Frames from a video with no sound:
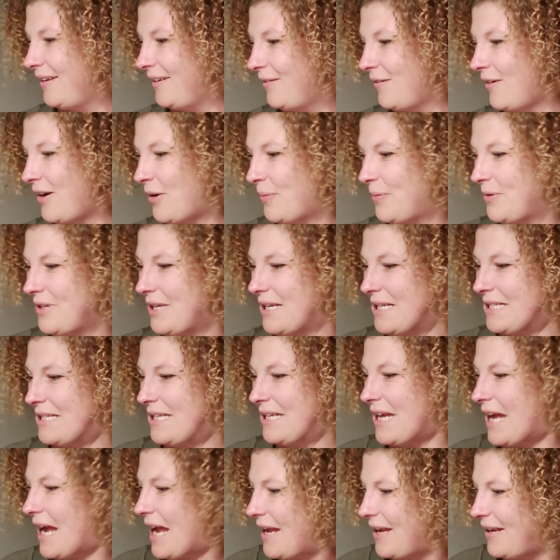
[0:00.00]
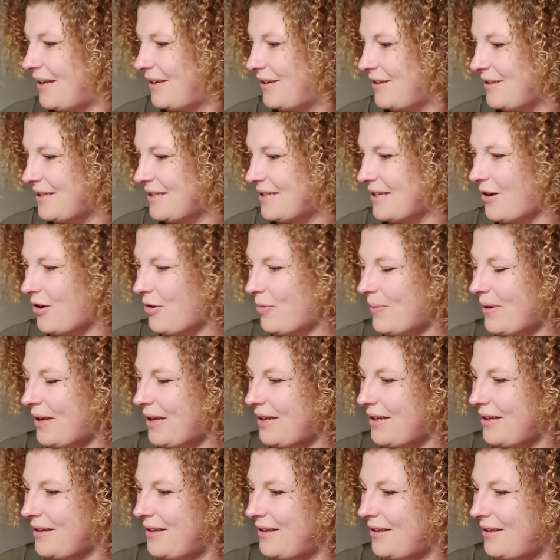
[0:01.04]
What happened yesterday? Can you tell
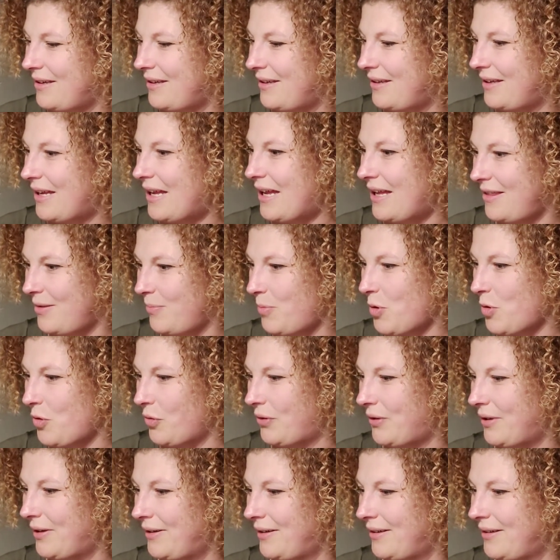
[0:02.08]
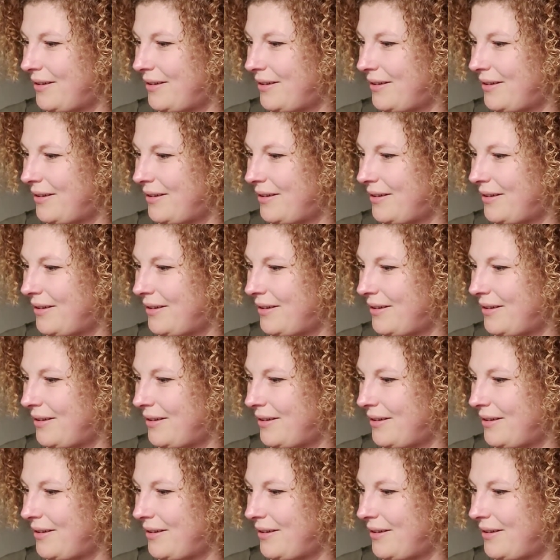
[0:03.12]
me in the book?